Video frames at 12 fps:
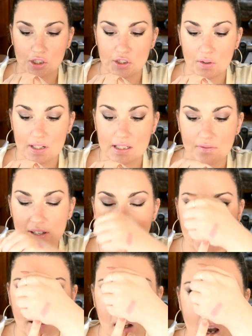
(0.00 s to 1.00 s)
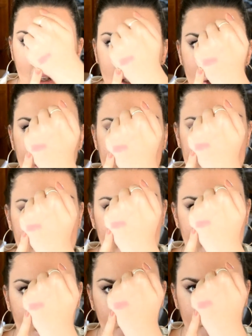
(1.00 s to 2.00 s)
So this Vienna color is
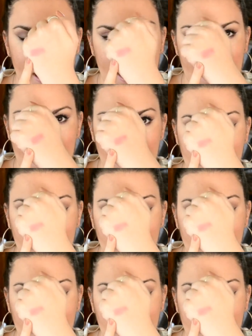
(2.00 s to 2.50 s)
like a pink